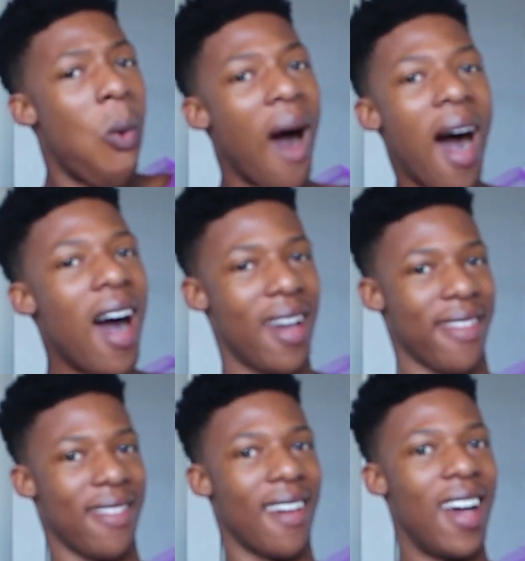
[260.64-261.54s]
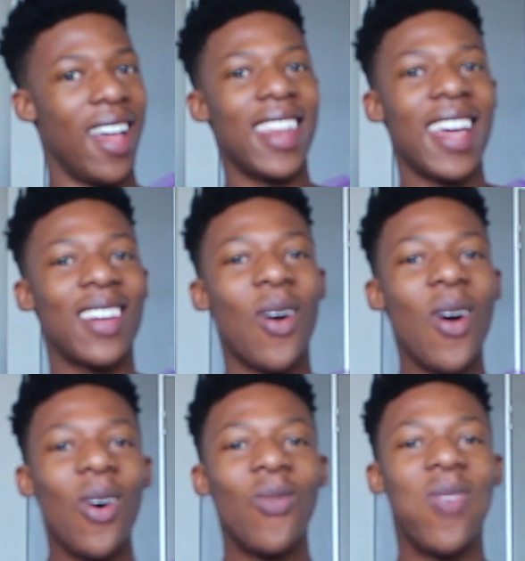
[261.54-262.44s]
why? Like,
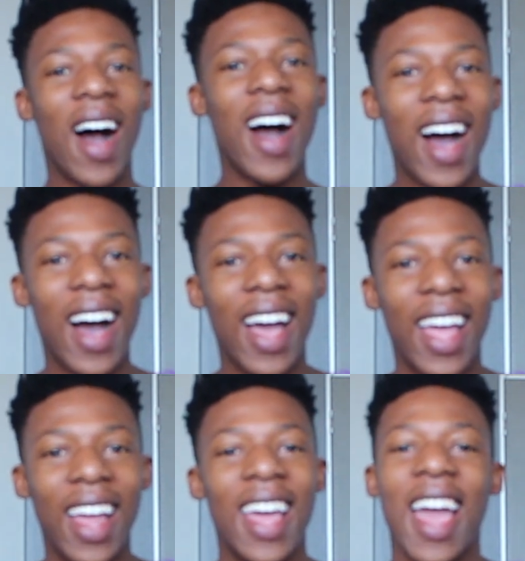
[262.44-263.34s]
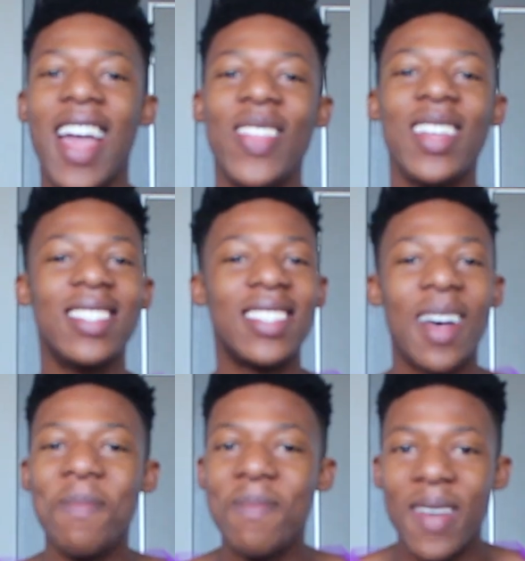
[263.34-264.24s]
why? And then
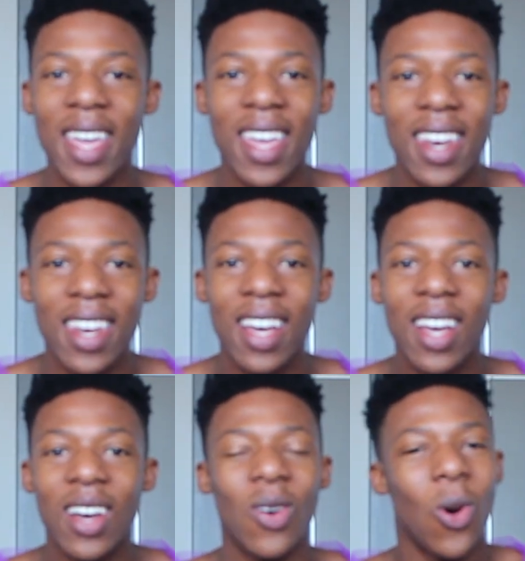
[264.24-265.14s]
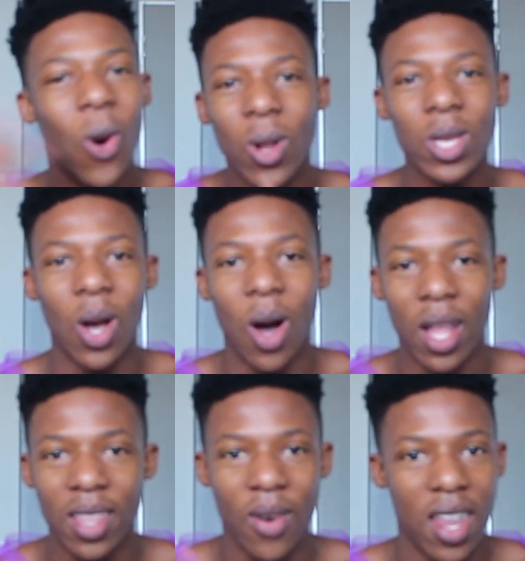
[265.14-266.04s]
some men called
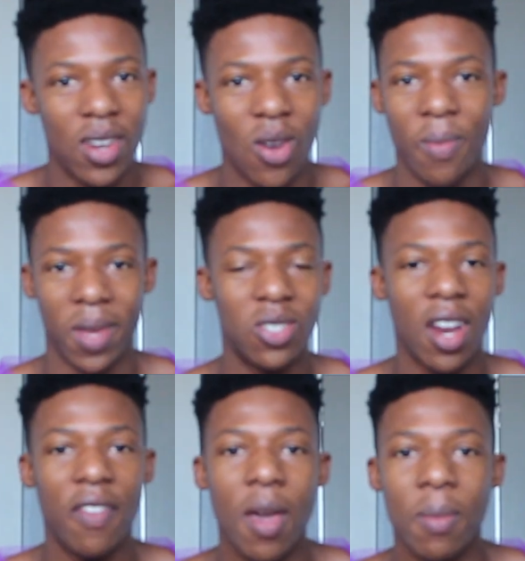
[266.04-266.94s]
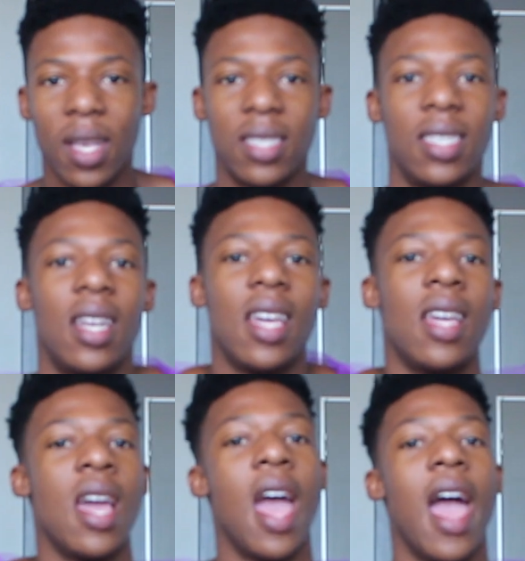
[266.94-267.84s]
on the radio Metro FM
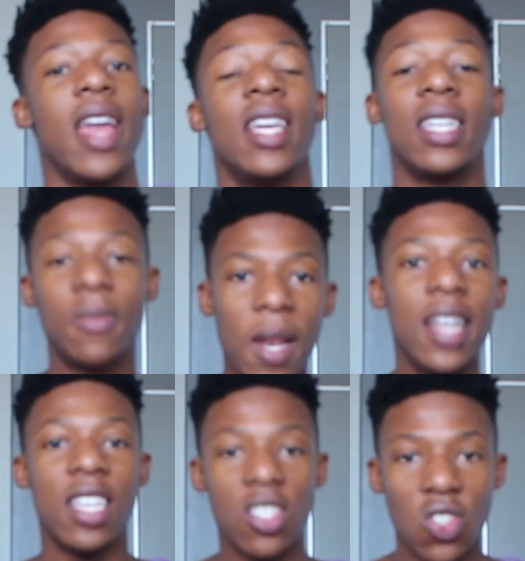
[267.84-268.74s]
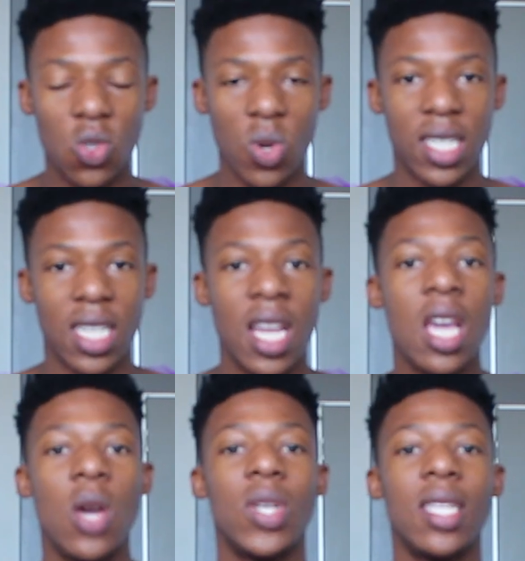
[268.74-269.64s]
yesterday and he explained his situation.
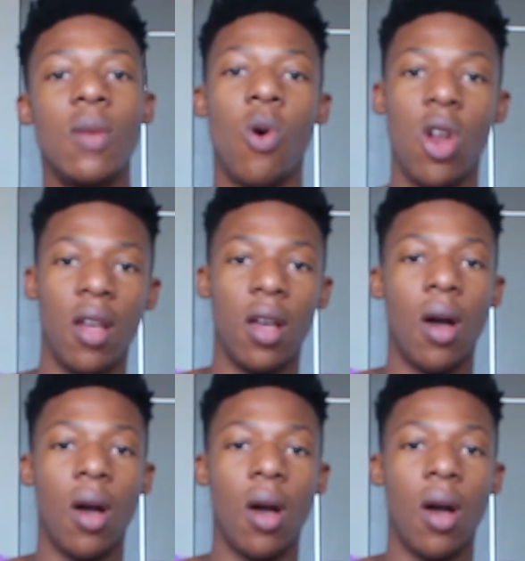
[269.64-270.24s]
He wasn't more